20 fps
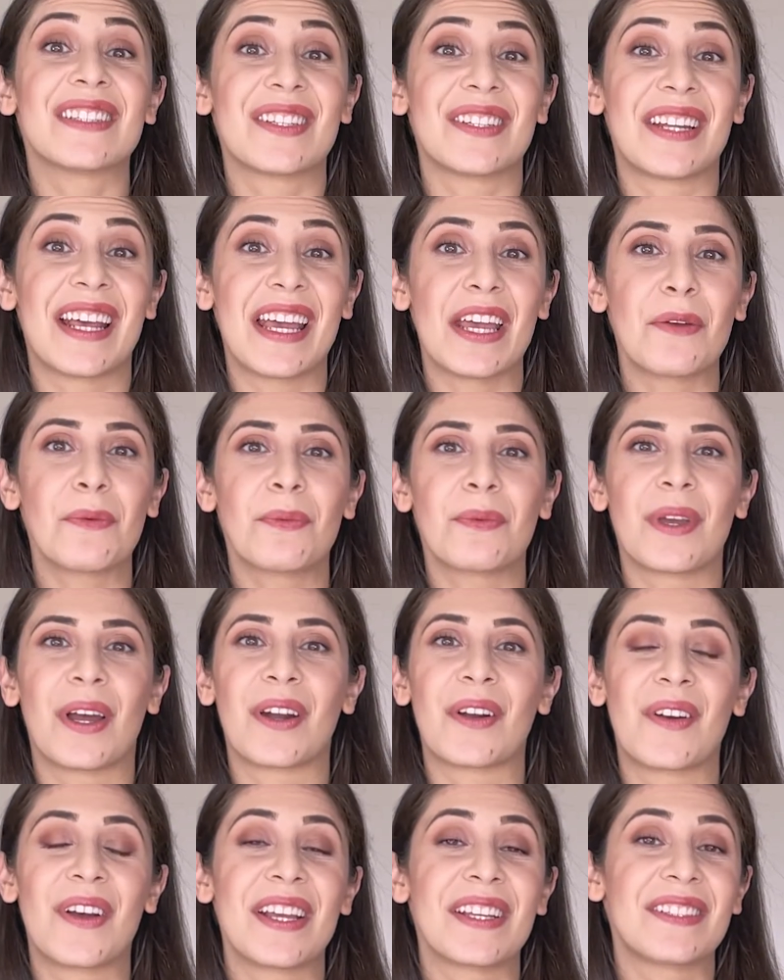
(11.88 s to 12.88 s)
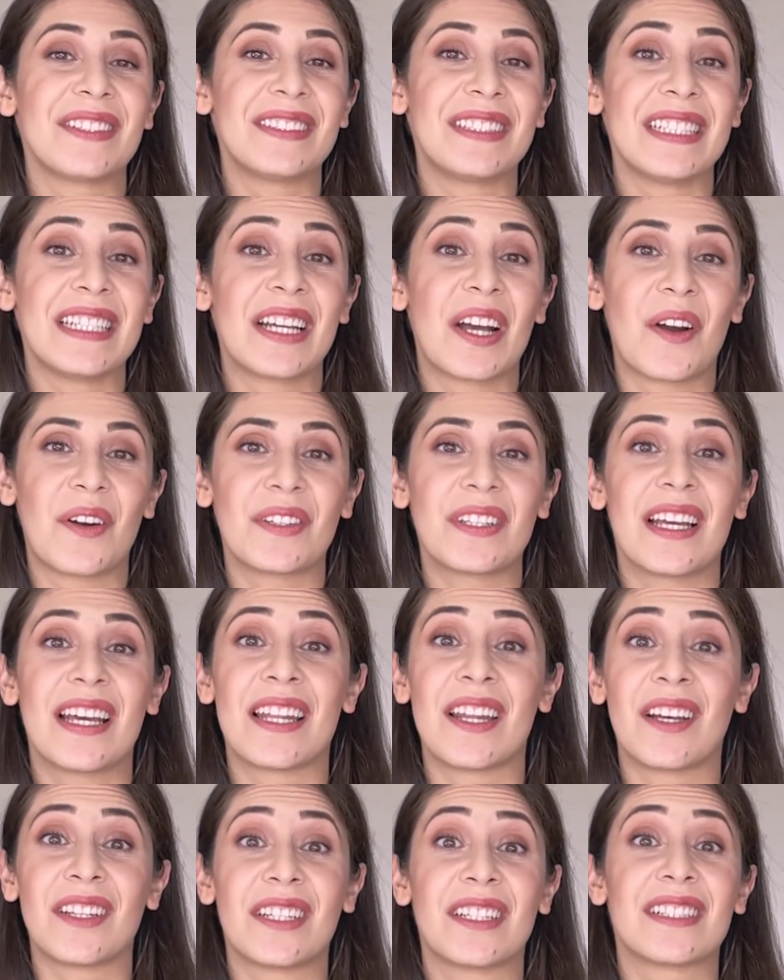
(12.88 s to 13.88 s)
Today, we are going to decode
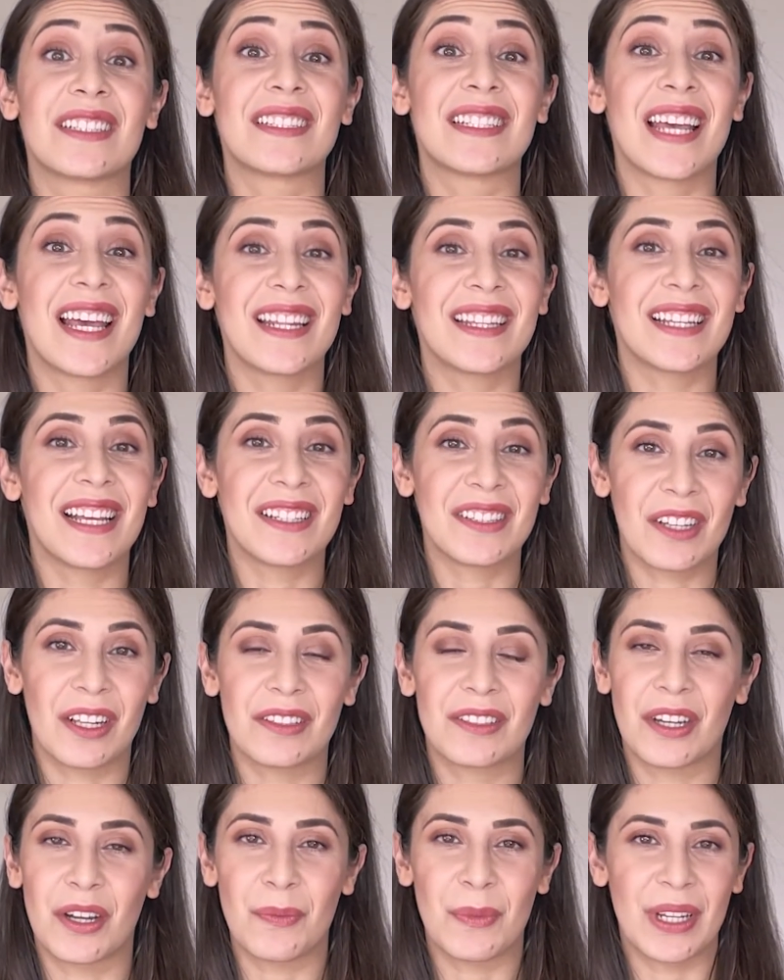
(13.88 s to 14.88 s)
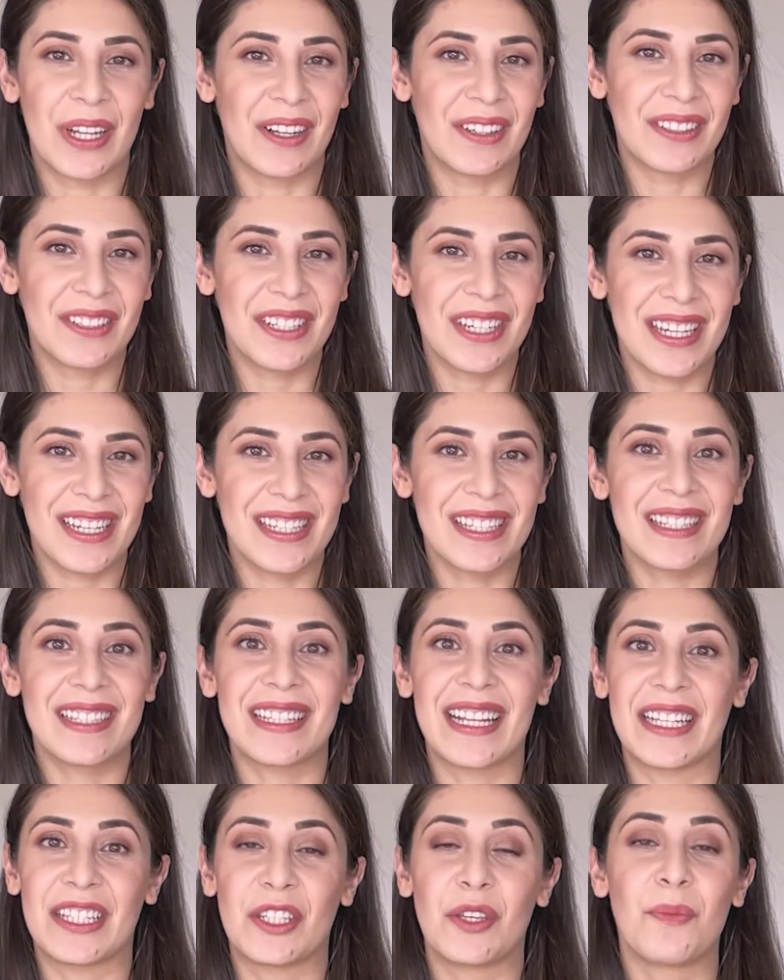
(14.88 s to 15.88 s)
another 10 dental terminologies
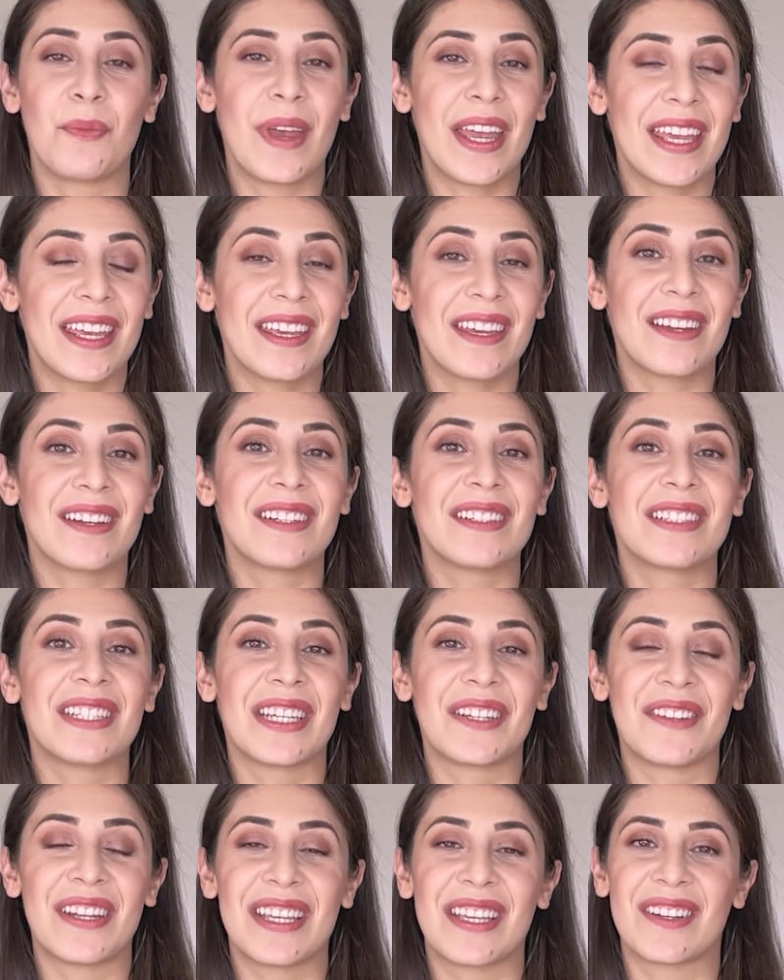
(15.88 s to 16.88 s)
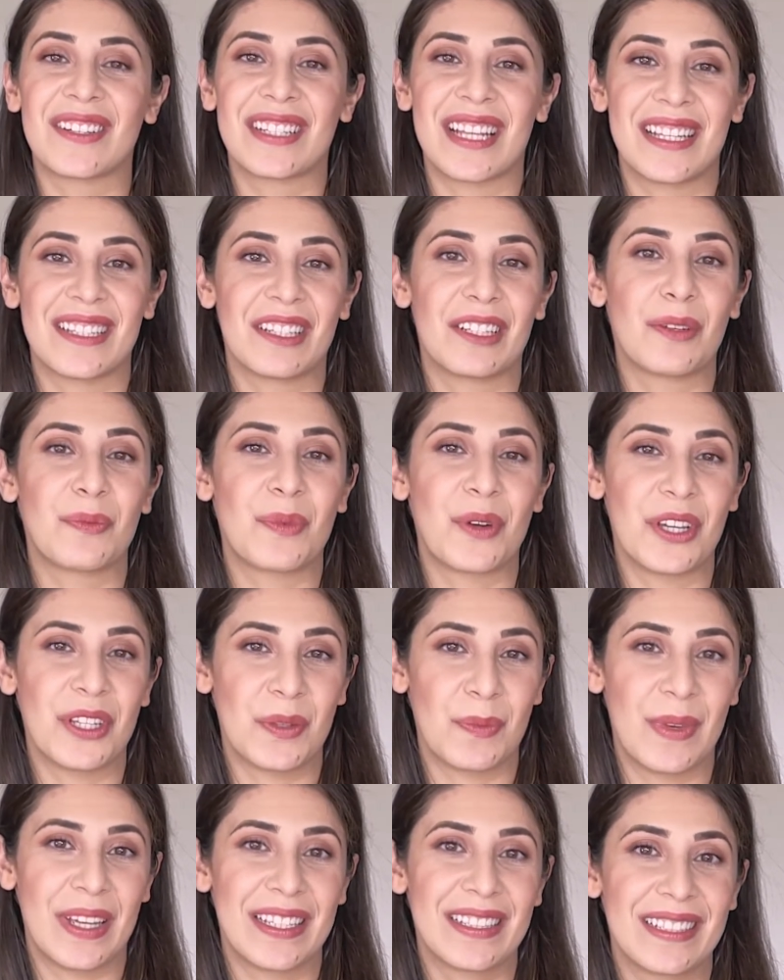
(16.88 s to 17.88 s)
that you may hear during your dental
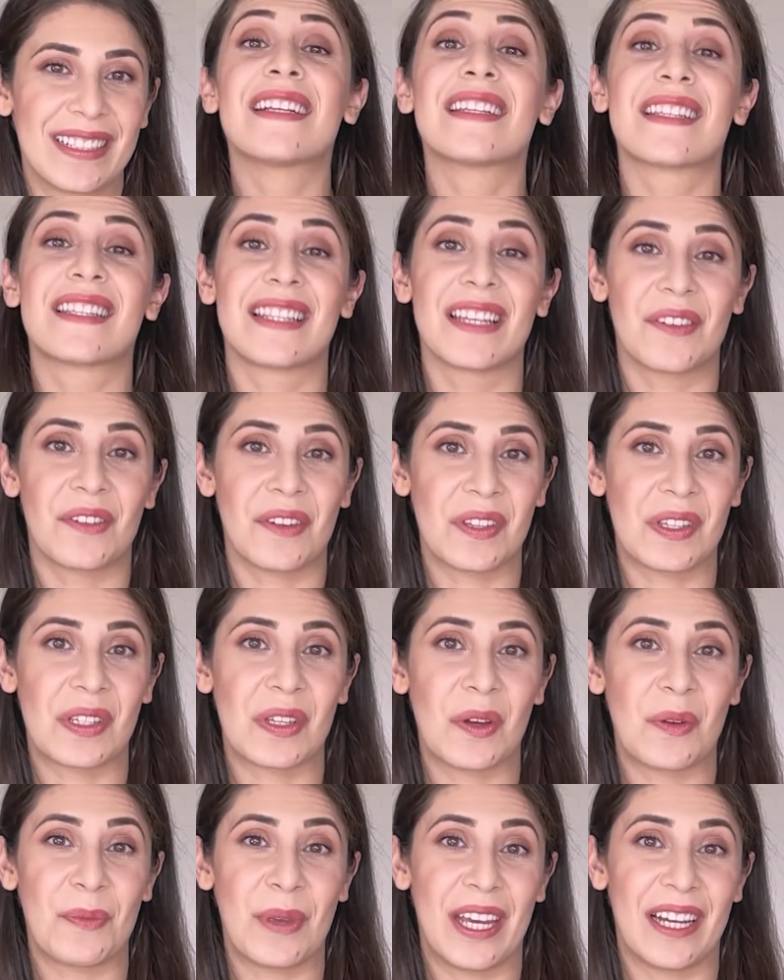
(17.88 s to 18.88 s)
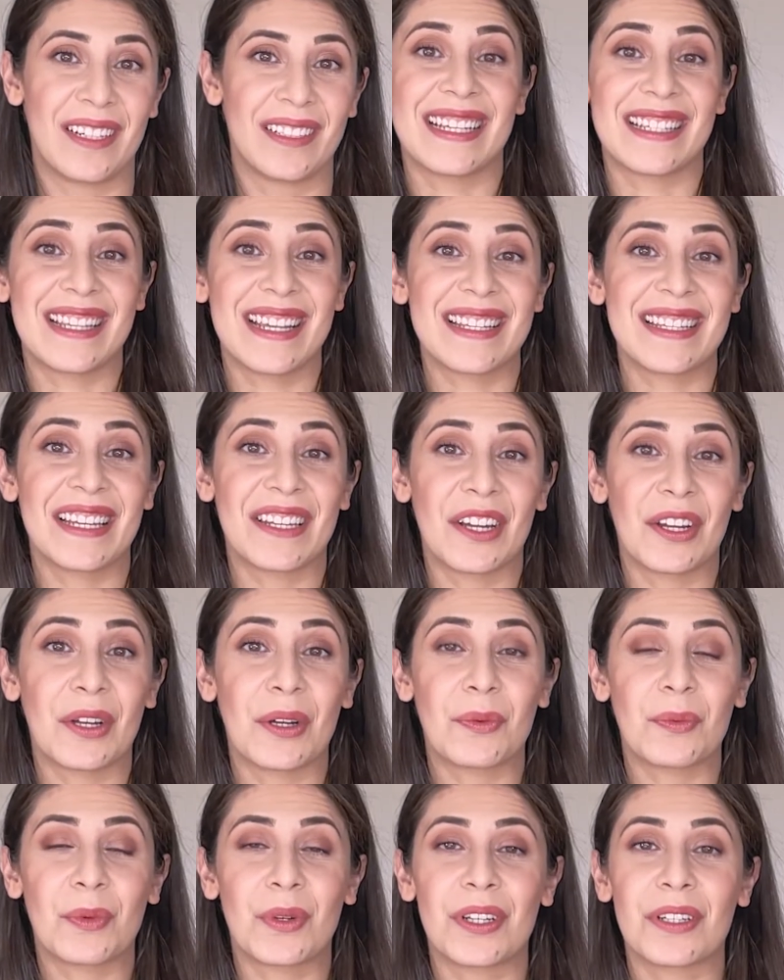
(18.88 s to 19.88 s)
appointment. Xerostomia. This is
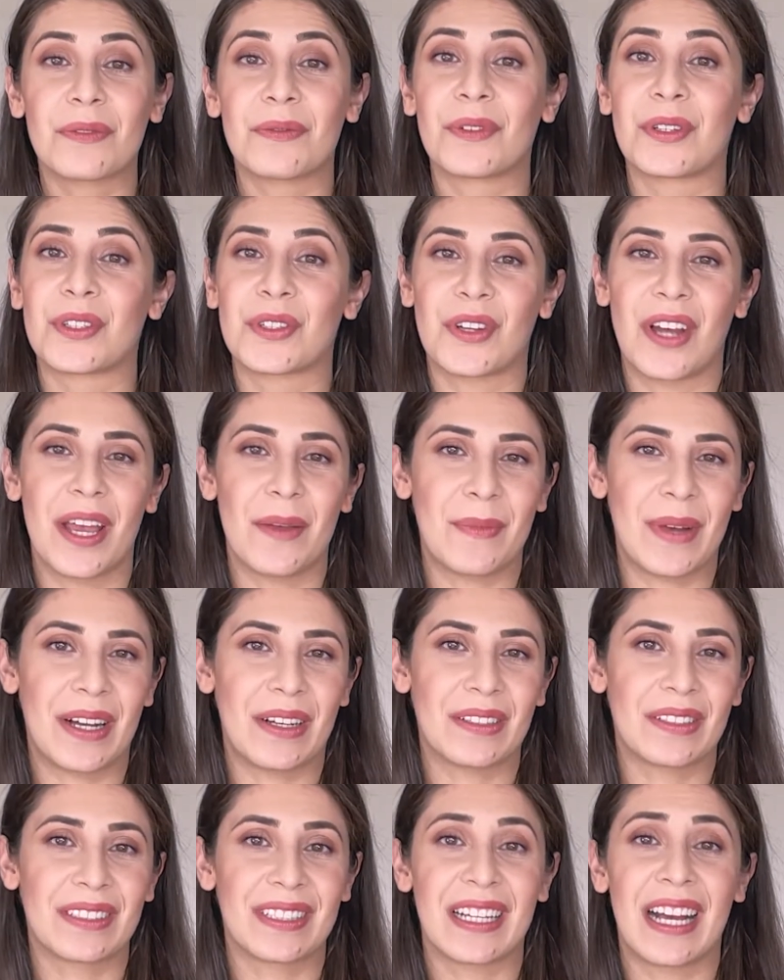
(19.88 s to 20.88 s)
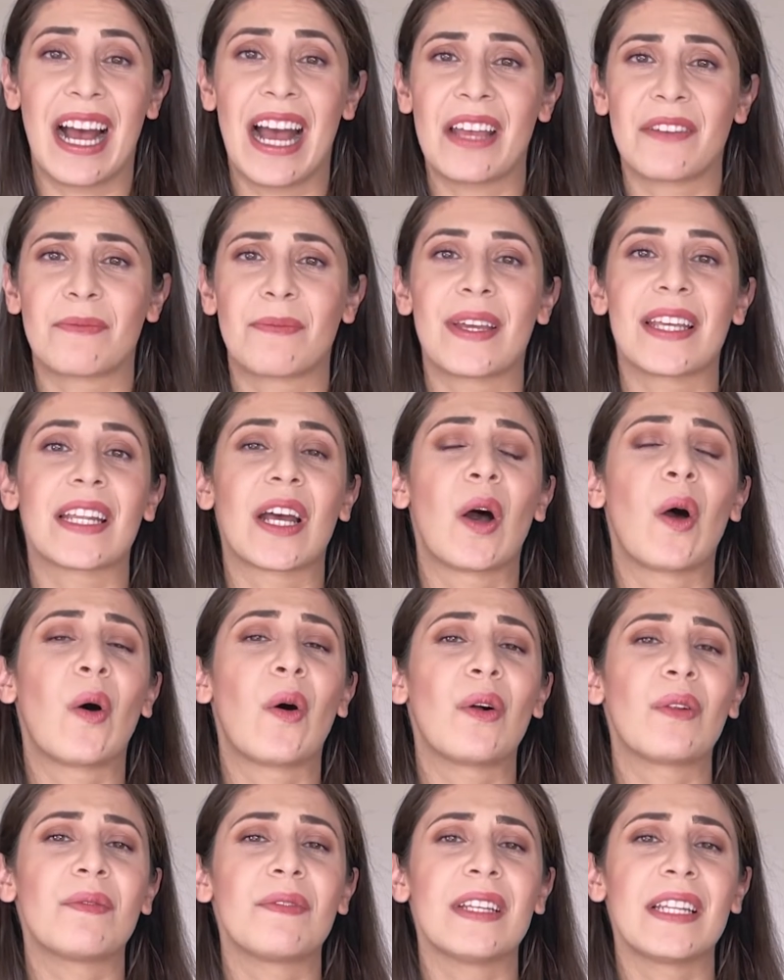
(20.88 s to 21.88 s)
another word for dry mouth. I've made a
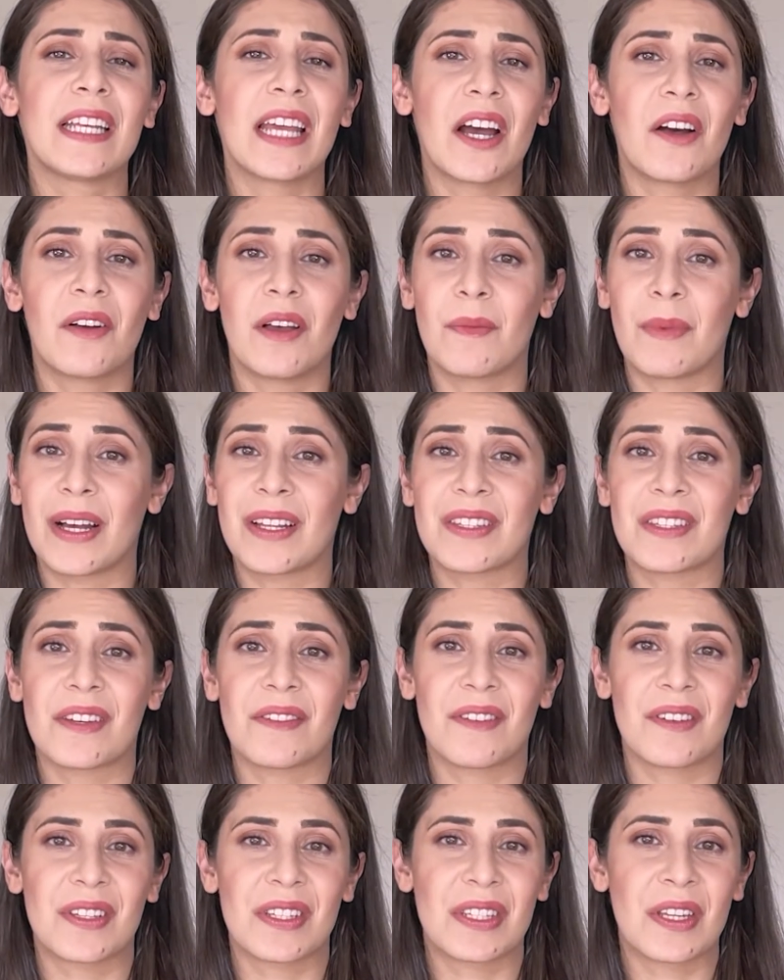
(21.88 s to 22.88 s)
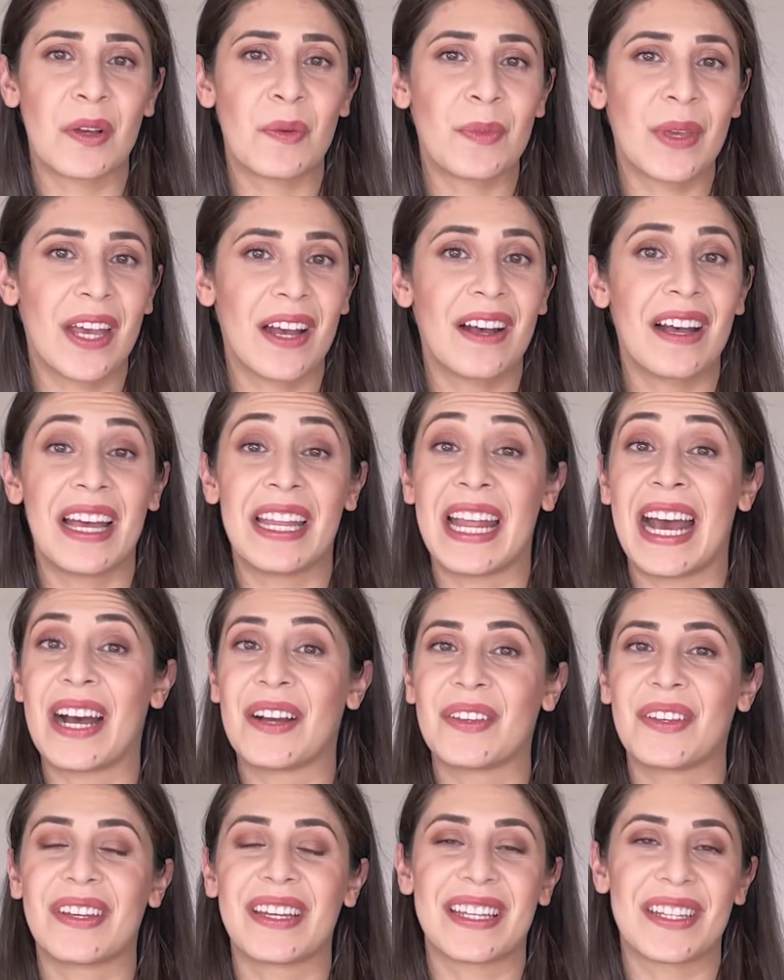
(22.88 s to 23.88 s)
whole video about xerostomia and how
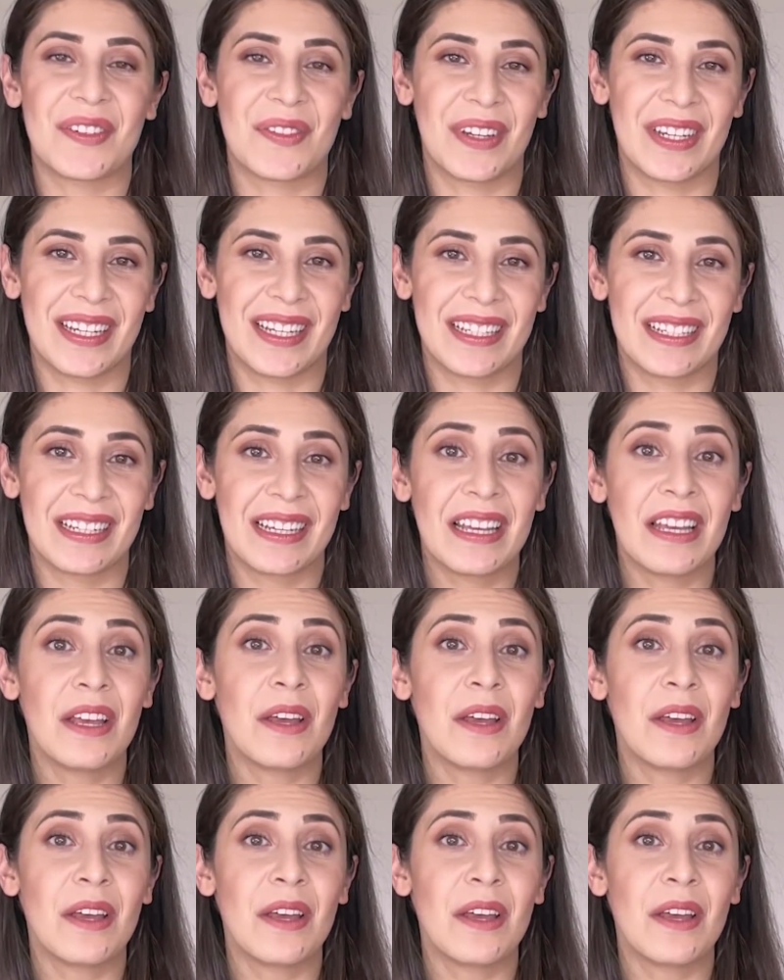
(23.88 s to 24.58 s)
you can treat it.